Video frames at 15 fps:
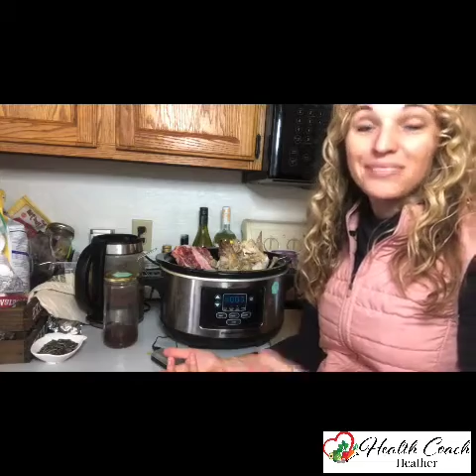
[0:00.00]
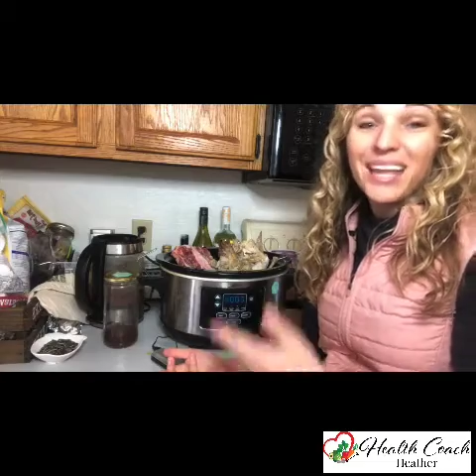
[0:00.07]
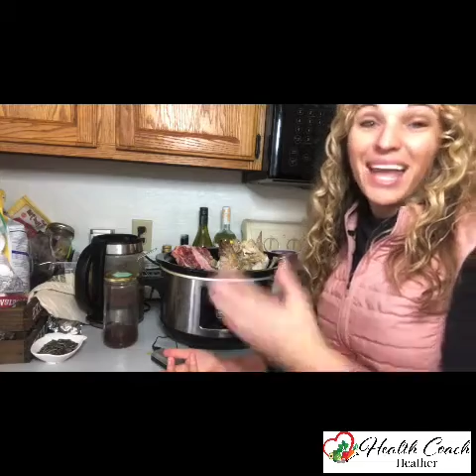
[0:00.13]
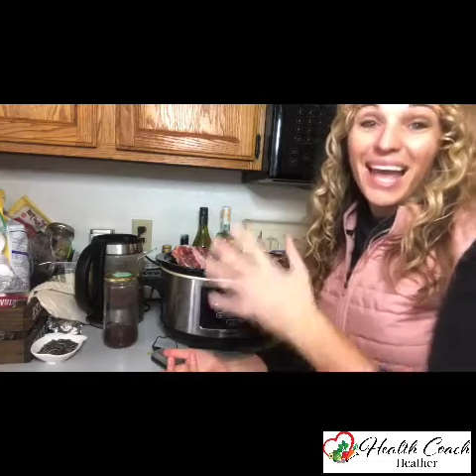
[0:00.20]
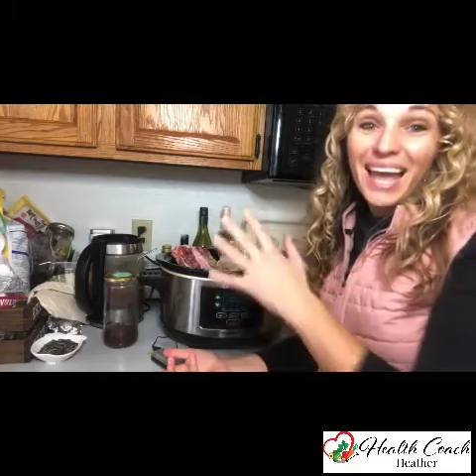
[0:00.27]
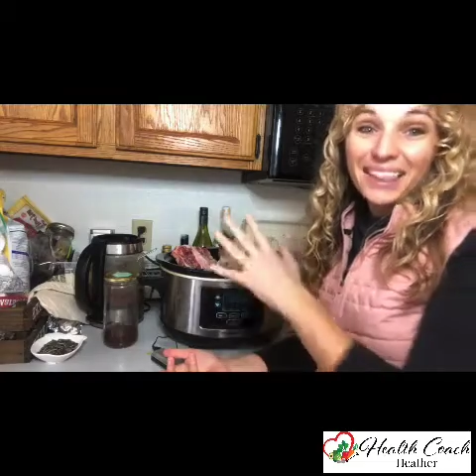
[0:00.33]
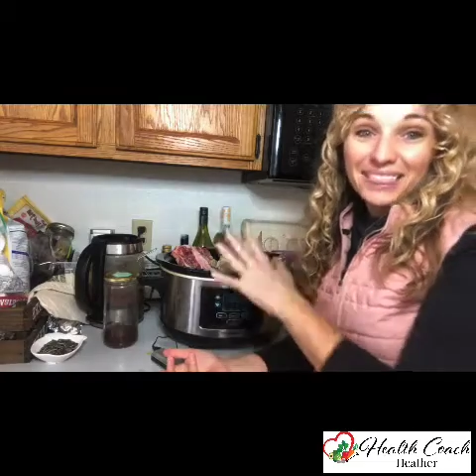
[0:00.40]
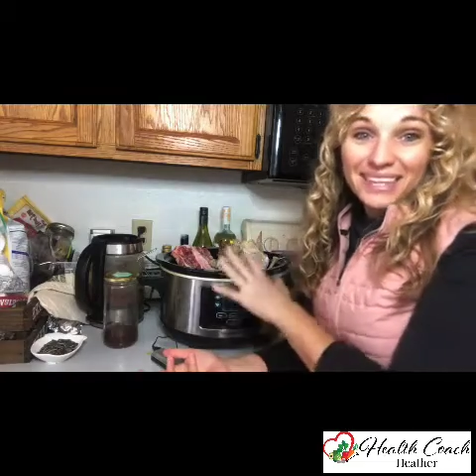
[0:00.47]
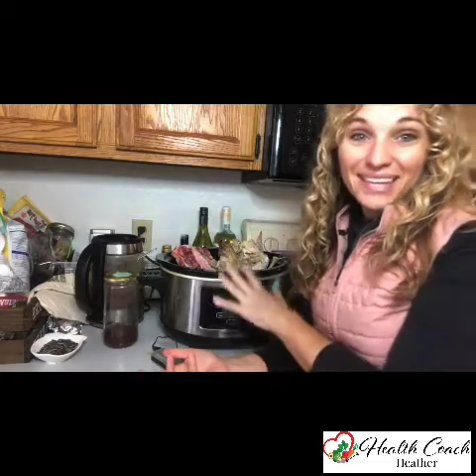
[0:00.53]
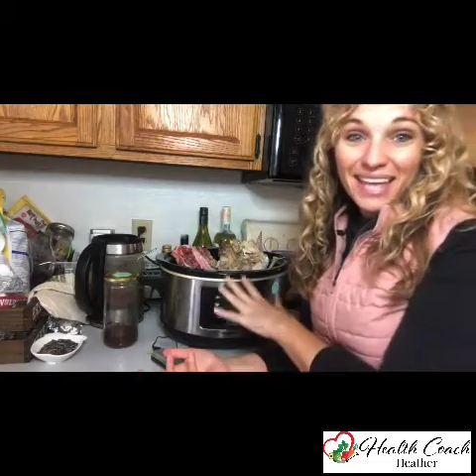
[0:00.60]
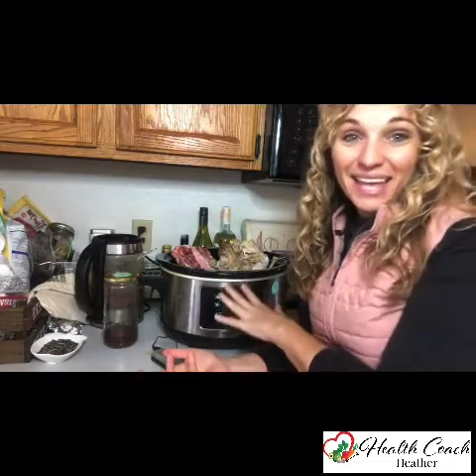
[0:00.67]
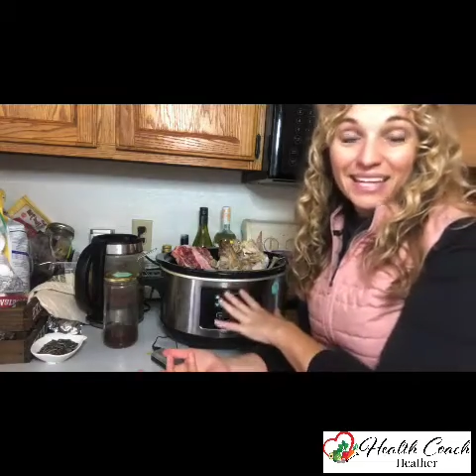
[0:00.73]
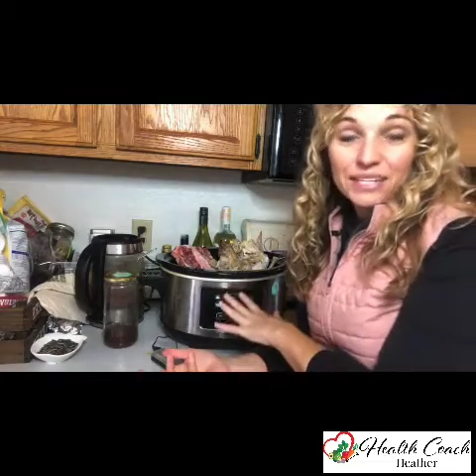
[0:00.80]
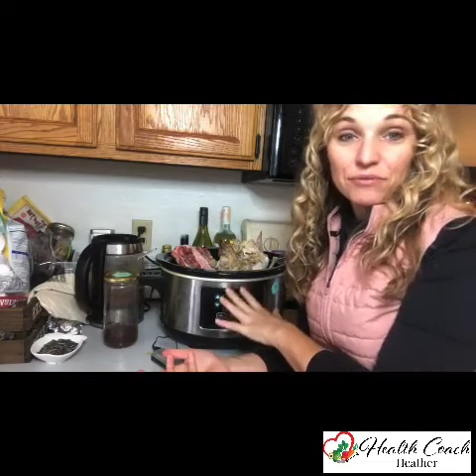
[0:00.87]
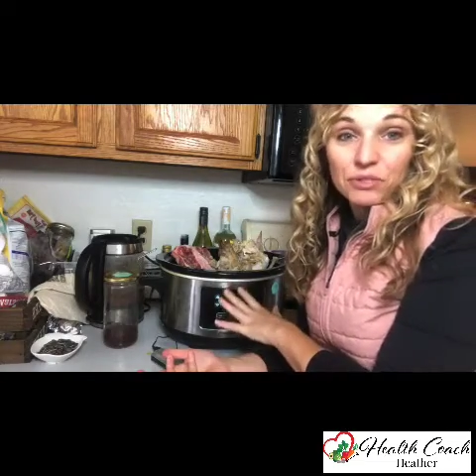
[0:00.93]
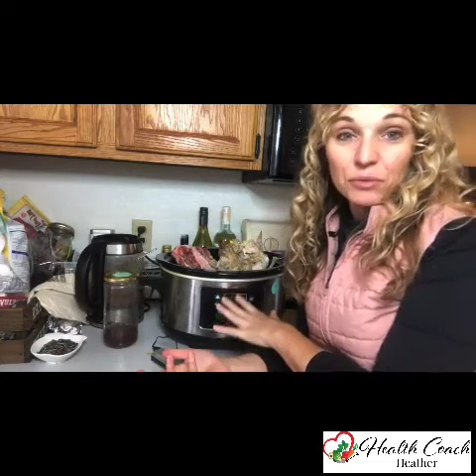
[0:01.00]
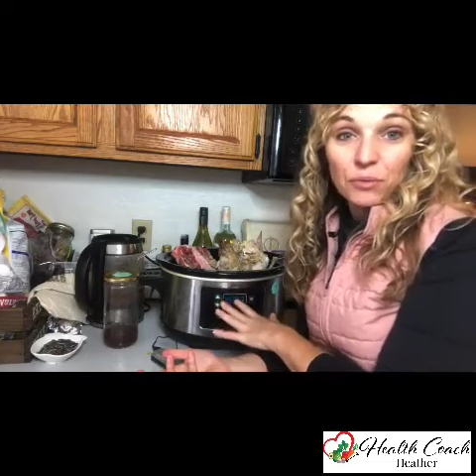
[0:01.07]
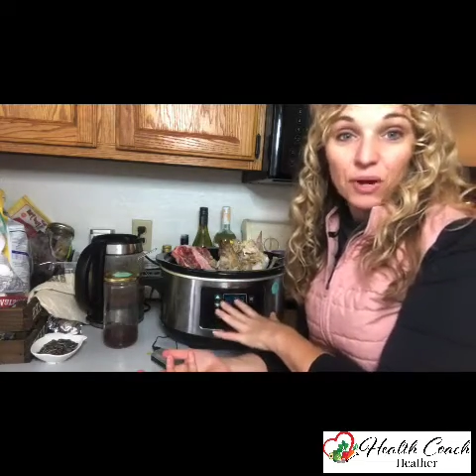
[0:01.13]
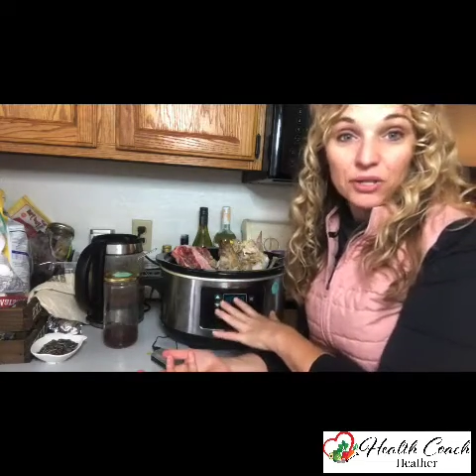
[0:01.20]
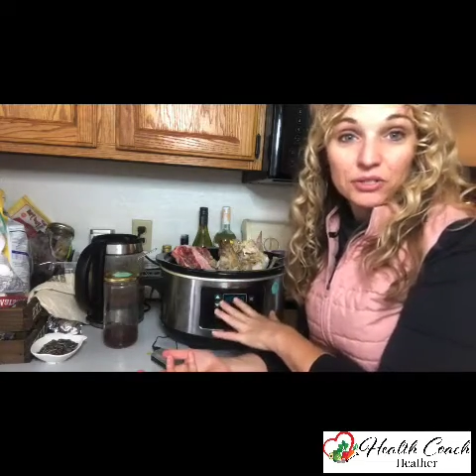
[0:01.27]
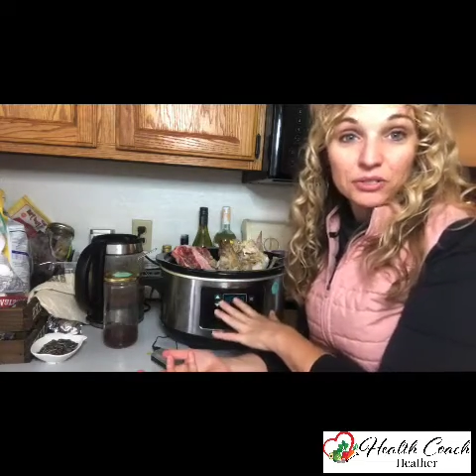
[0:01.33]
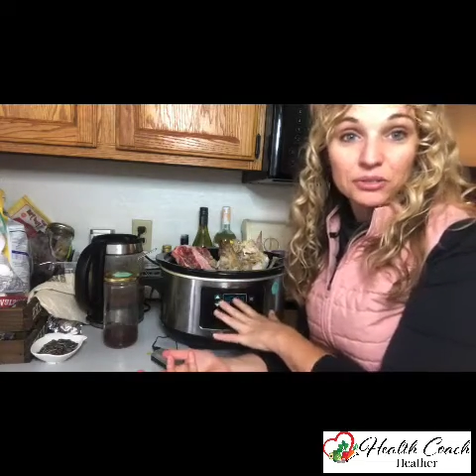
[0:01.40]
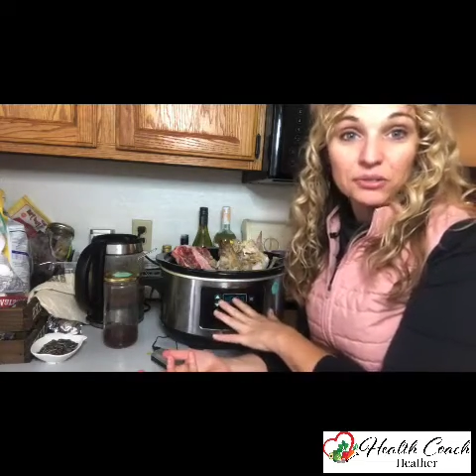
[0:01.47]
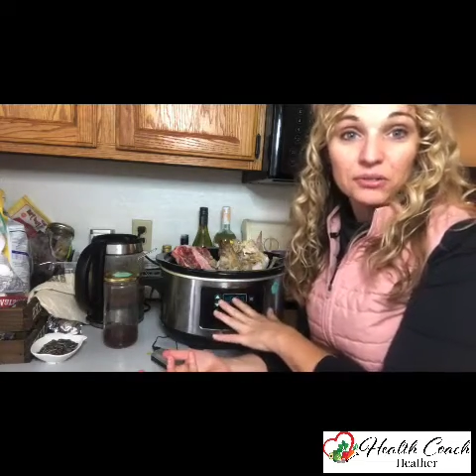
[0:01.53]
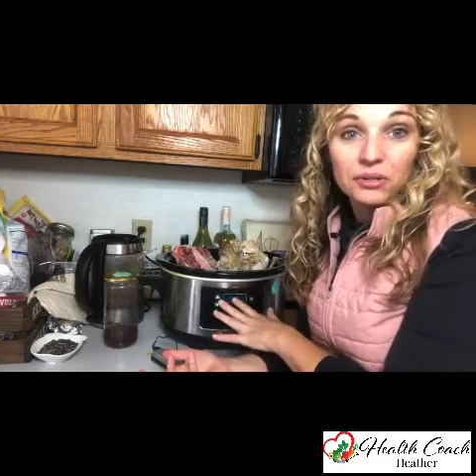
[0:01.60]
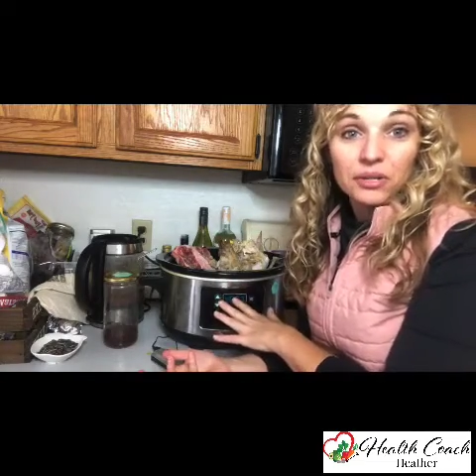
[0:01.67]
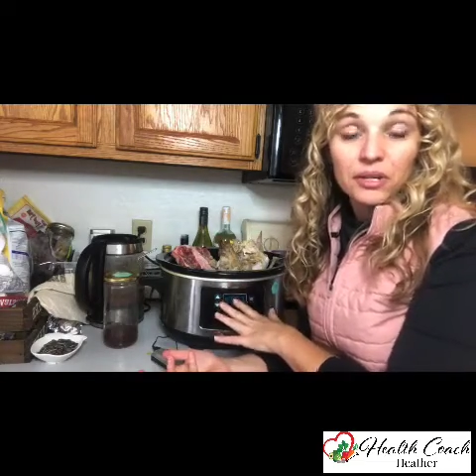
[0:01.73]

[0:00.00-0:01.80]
At the end, if you want to,